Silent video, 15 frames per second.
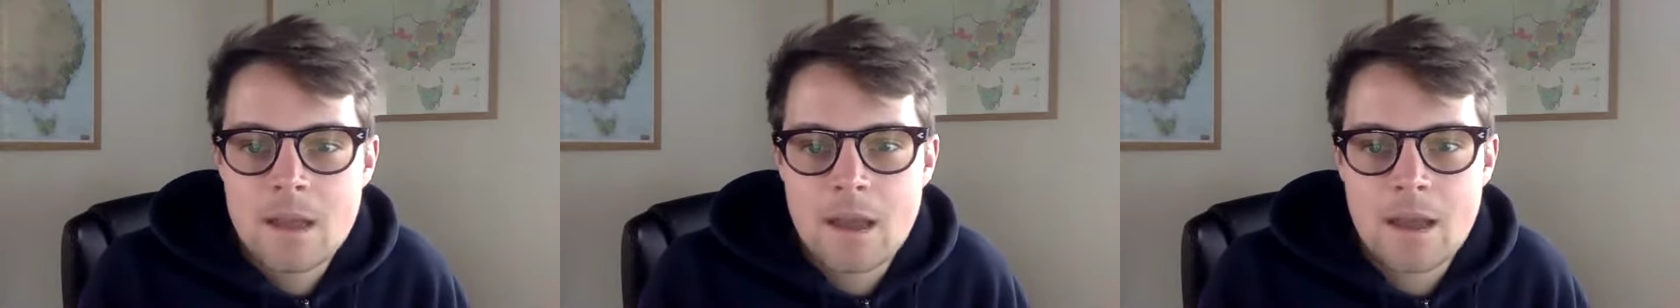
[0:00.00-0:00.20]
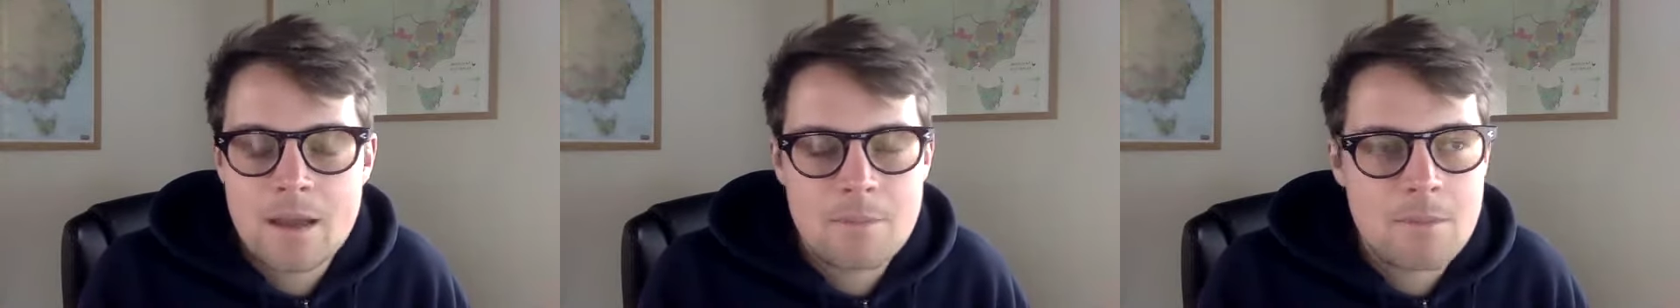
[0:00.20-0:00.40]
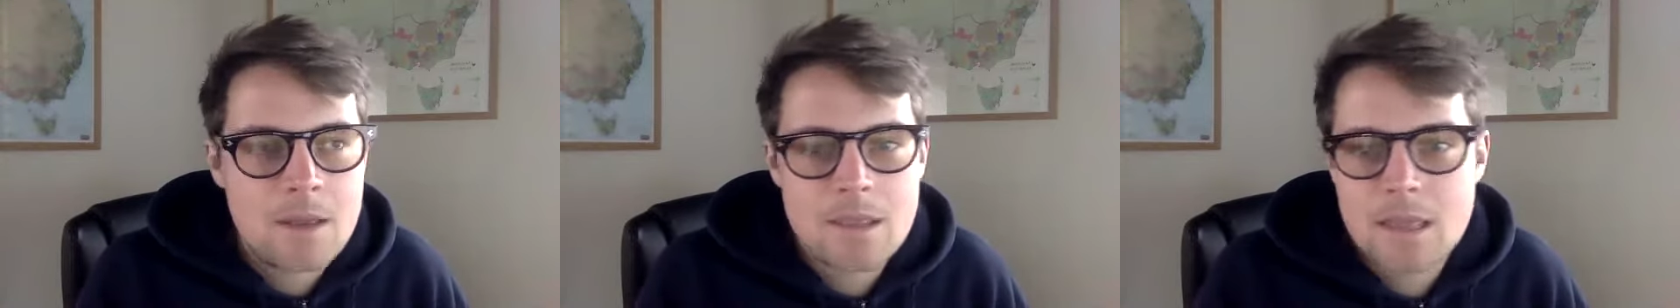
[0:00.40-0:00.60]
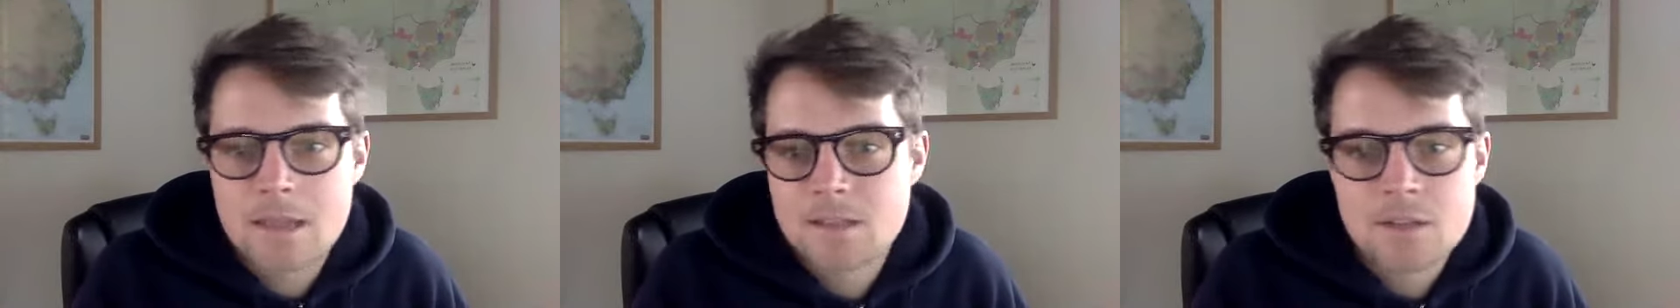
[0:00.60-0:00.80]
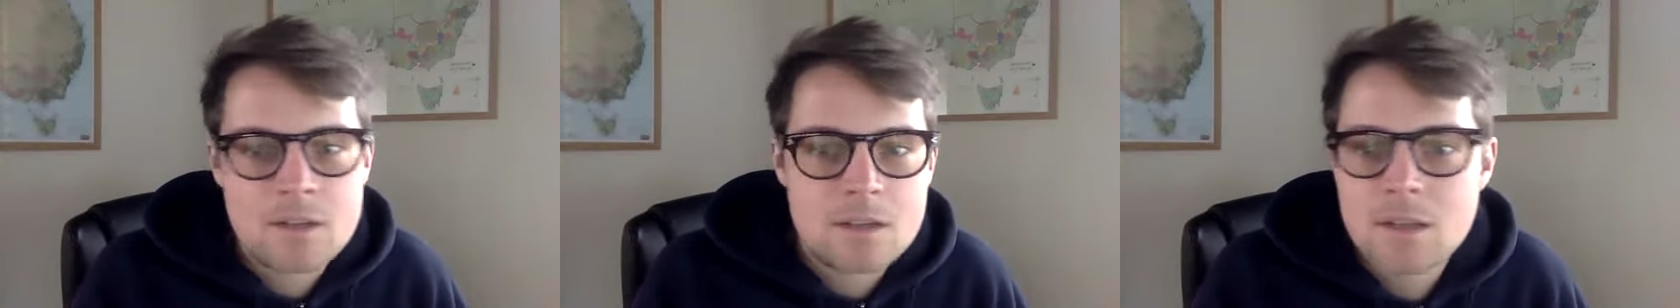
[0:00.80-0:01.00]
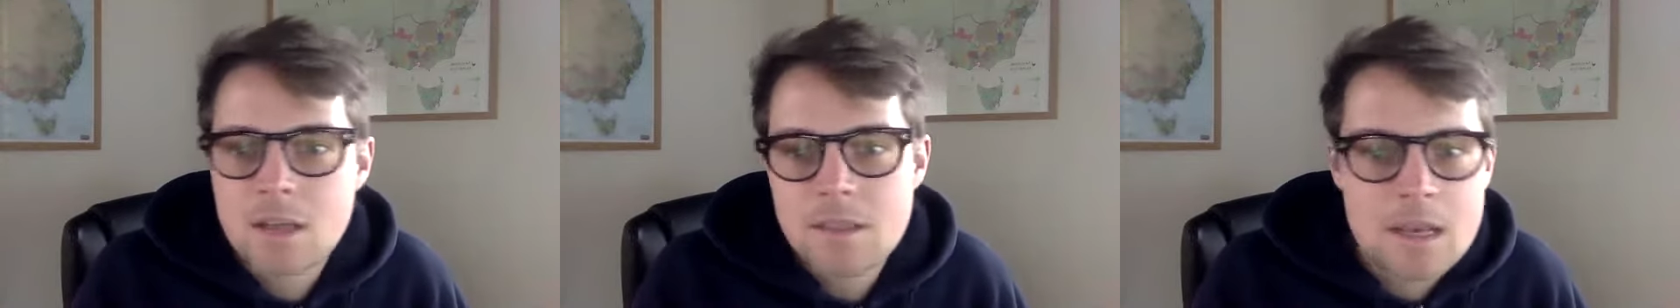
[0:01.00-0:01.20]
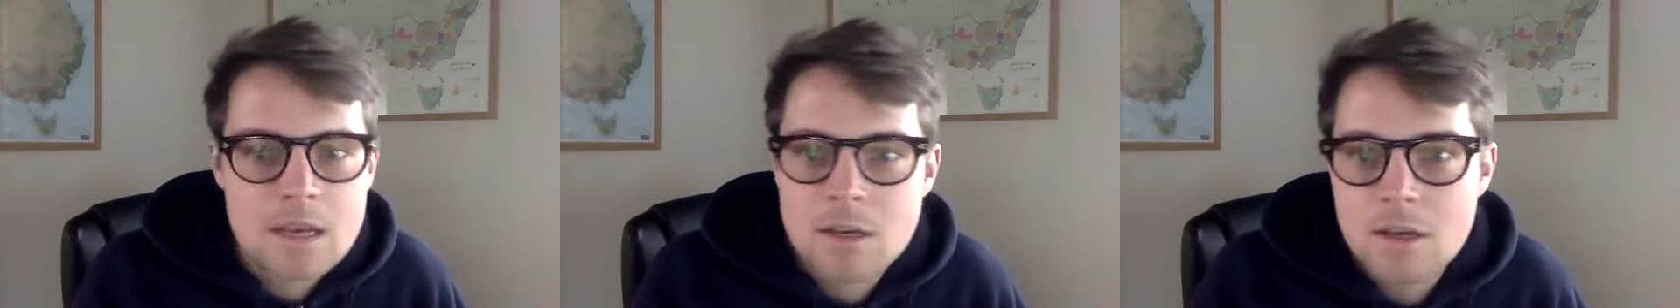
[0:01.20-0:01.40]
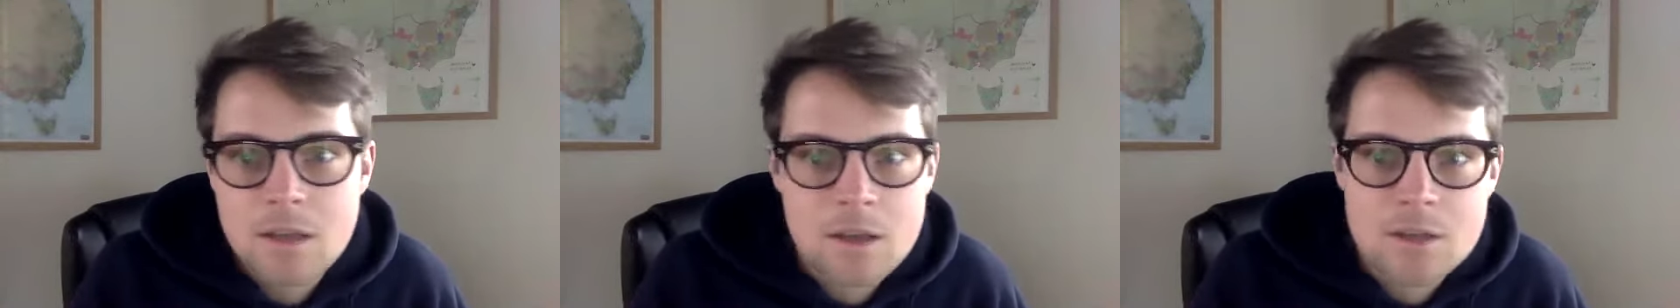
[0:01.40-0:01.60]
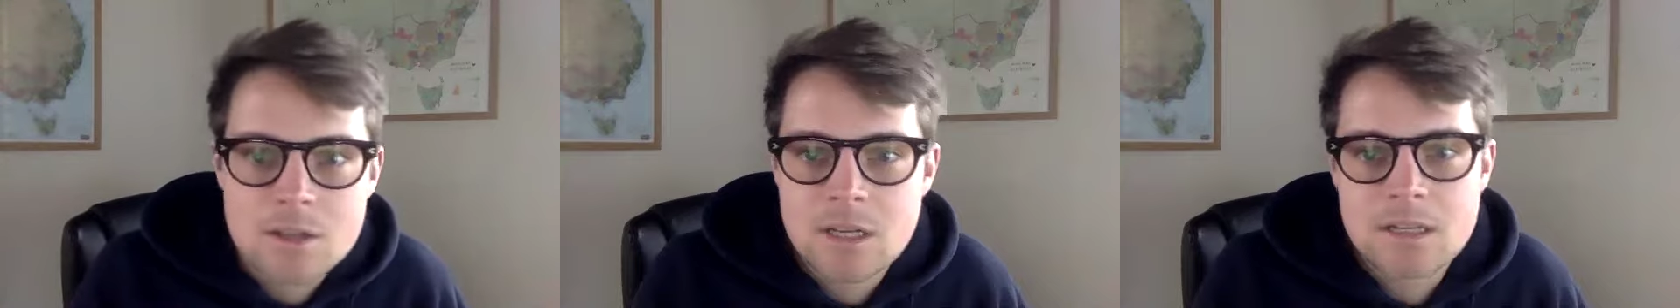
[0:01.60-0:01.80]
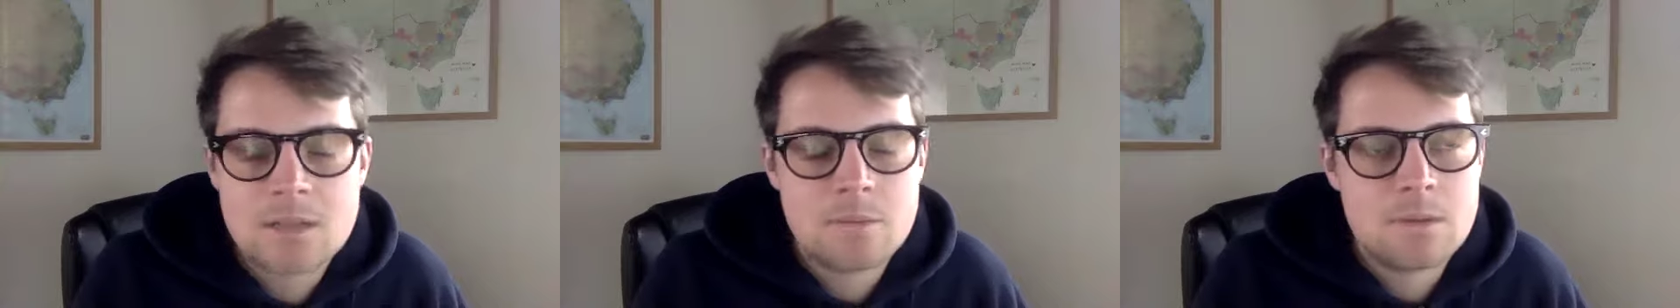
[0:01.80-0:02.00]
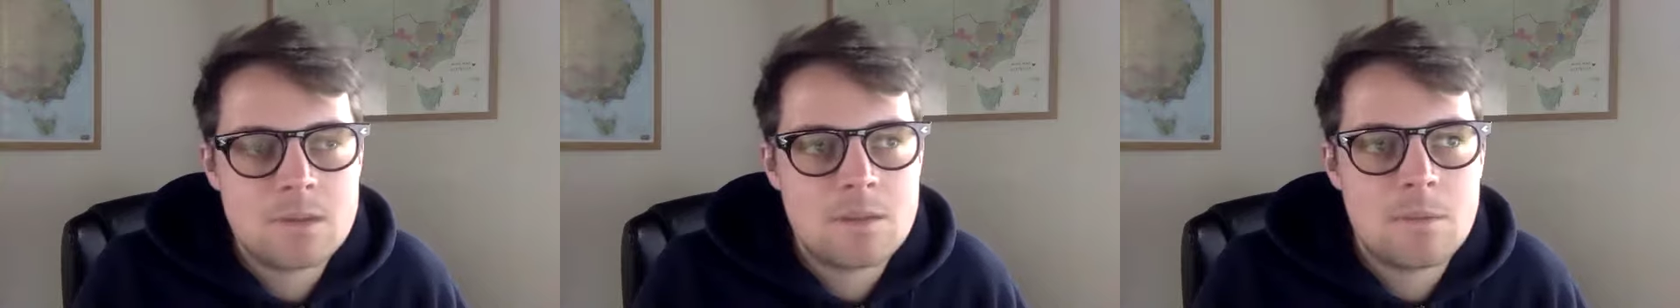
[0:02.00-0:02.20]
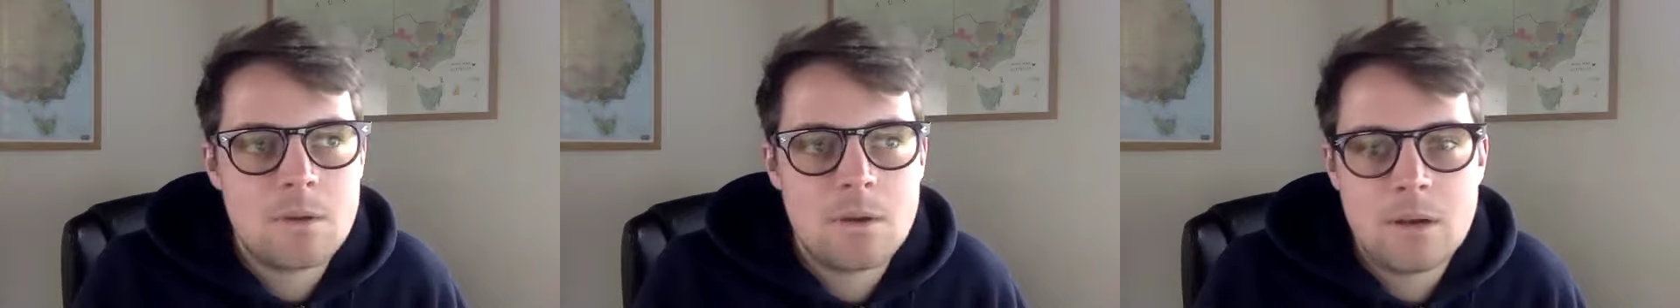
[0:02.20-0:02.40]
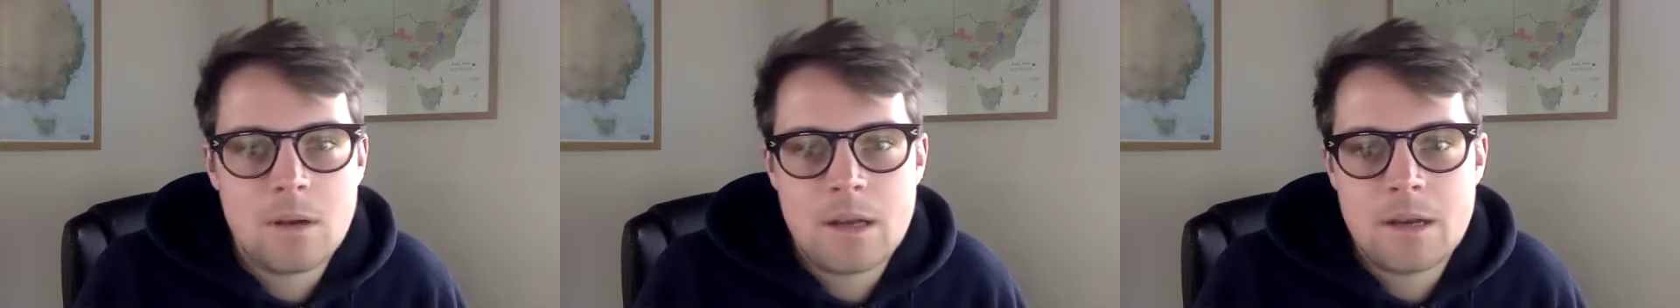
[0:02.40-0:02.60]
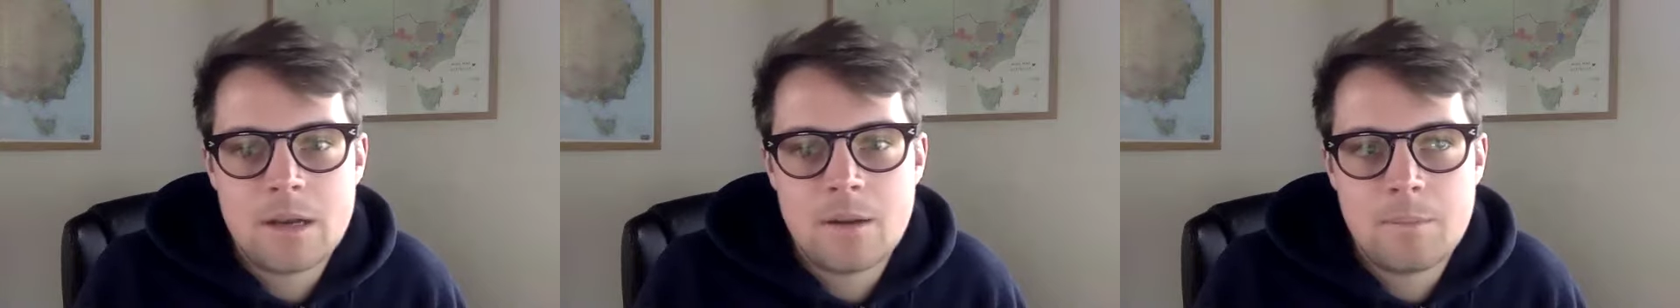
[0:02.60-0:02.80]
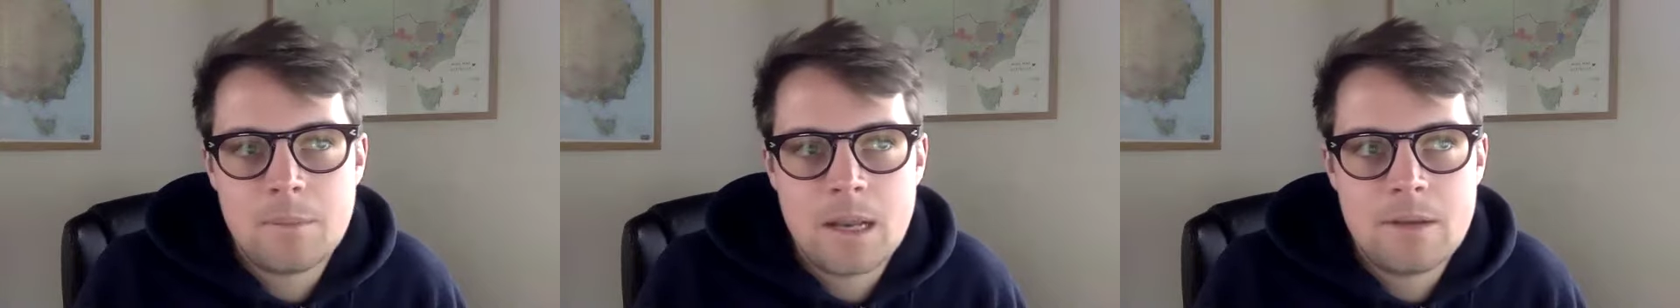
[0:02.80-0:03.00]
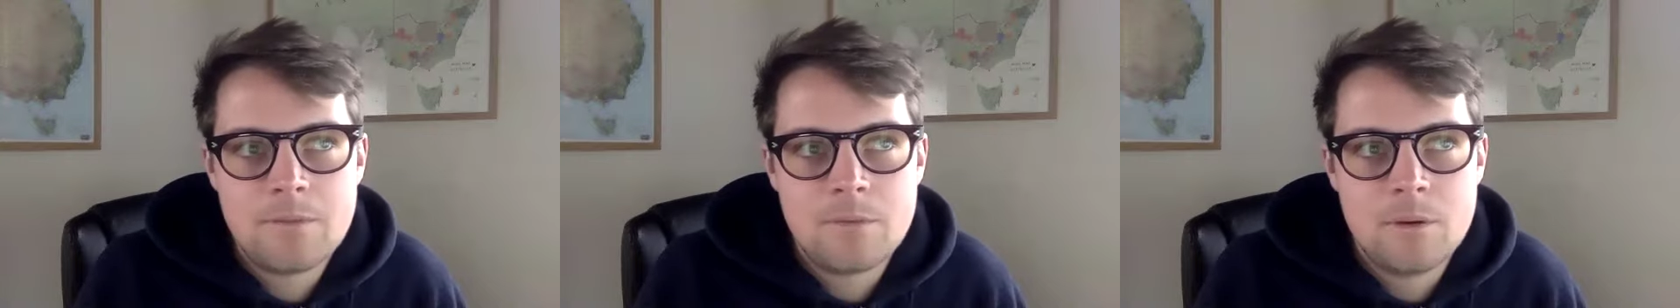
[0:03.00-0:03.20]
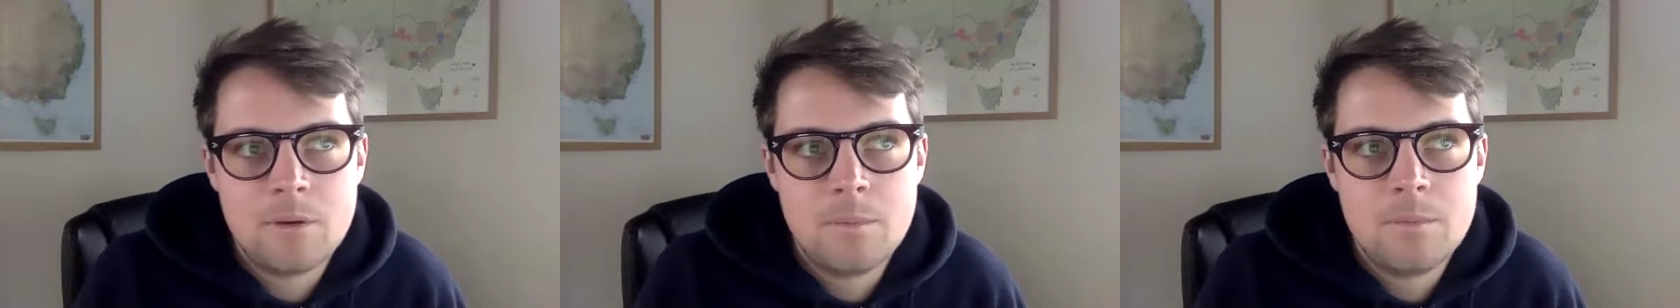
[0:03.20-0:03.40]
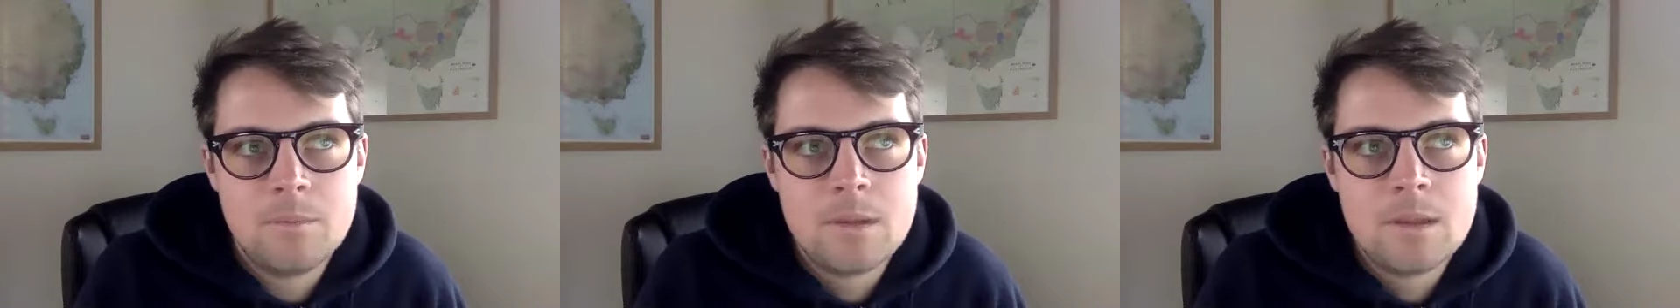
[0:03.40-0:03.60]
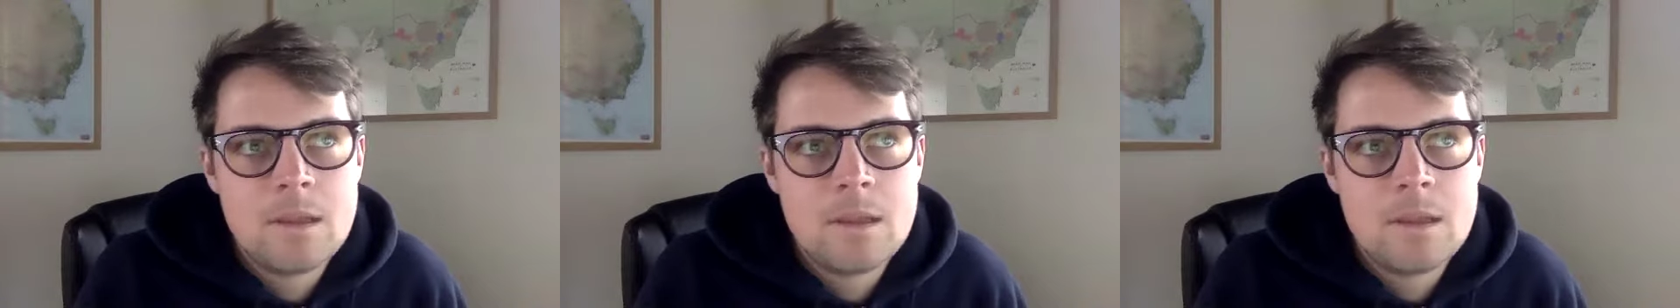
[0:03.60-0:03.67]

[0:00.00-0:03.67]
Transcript: And then you negotiate it with them online in our platform.